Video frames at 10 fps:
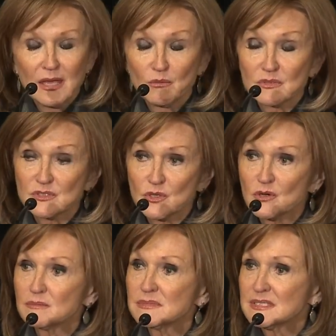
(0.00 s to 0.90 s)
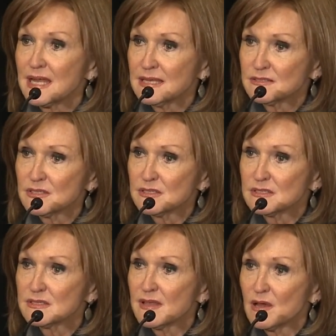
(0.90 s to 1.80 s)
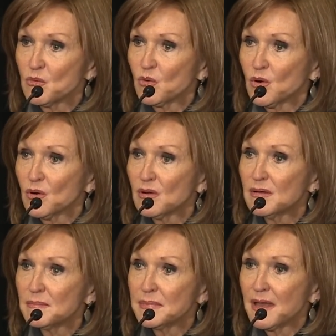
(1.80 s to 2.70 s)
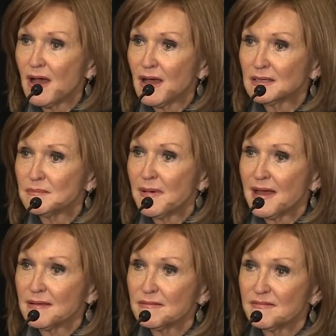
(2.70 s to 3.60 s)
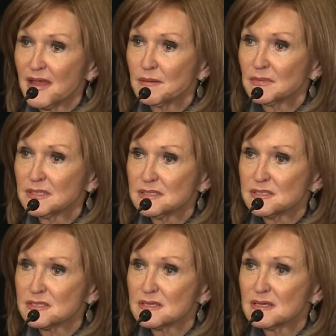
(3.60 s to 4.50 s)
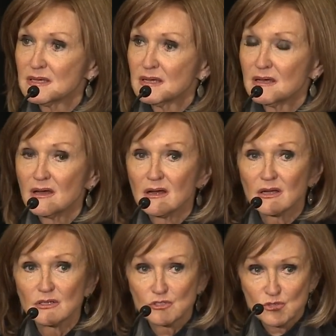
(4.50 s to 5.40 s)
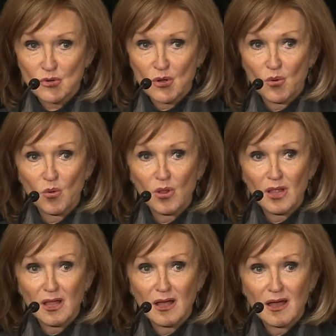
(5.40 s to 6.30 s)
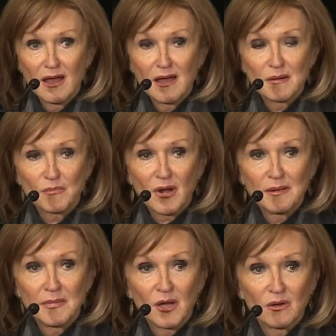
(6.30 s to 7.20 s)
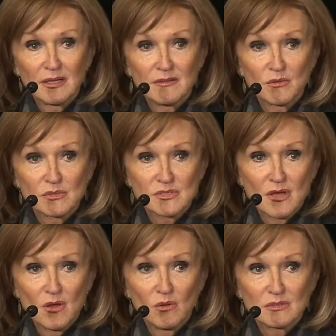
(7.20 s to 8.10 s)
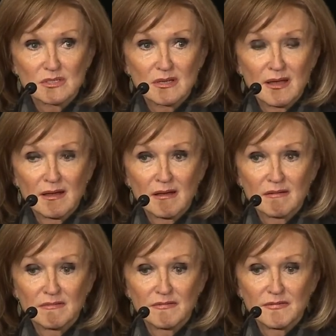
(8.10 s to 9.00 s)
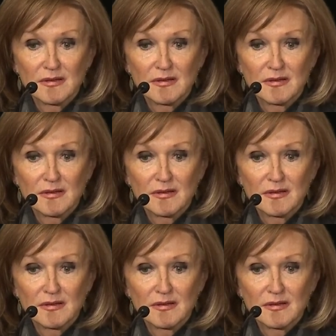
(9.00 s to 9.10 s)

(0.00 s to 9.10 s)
It was circumstances that were beyond my family's control, primarily the result of